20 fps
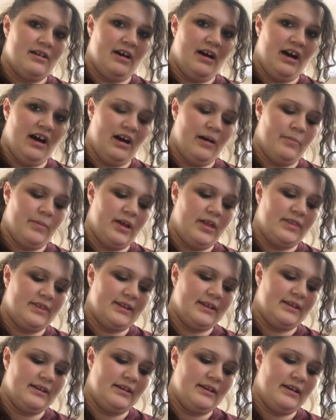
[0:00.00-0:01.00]
And
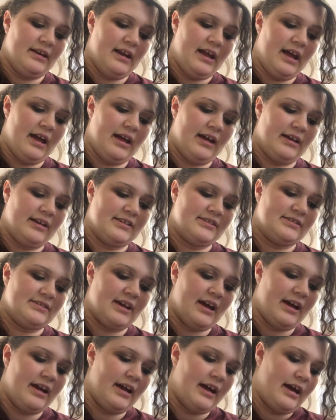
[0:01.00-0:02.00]
then next
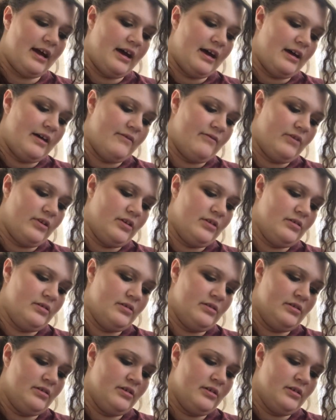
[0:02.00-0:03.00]
I have
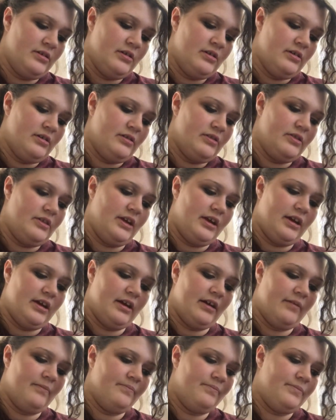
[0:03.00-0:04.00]

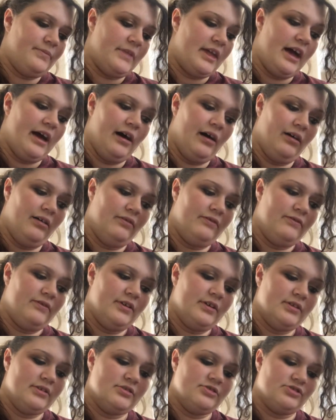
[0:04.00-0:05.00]
the e.l.f.
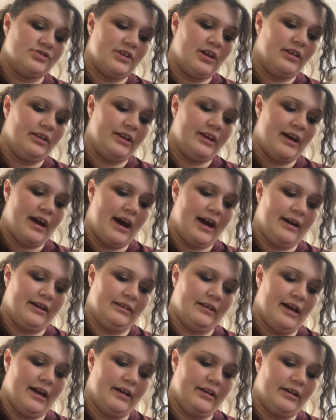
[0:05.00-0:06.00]
Jelly
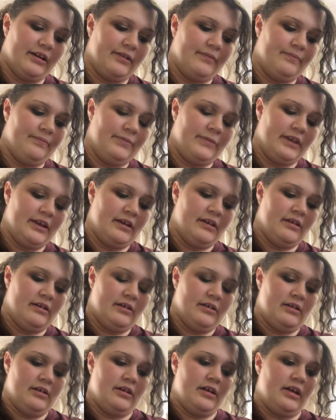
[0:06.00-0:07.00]
Highlighter
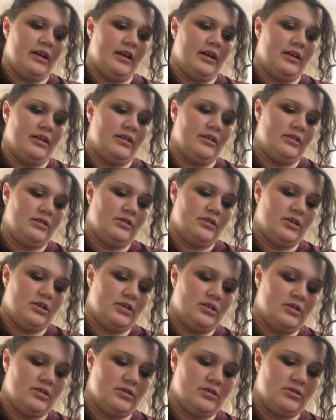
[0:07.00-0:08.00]
in,
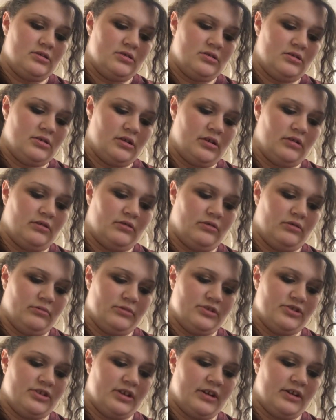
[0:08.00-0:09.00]
I don't know
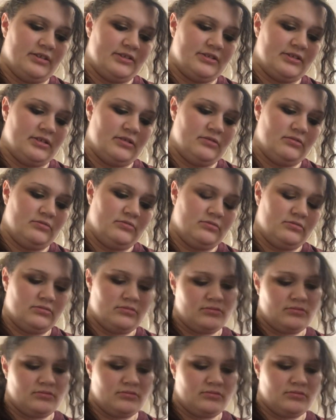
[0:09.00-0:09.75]
what shade it's in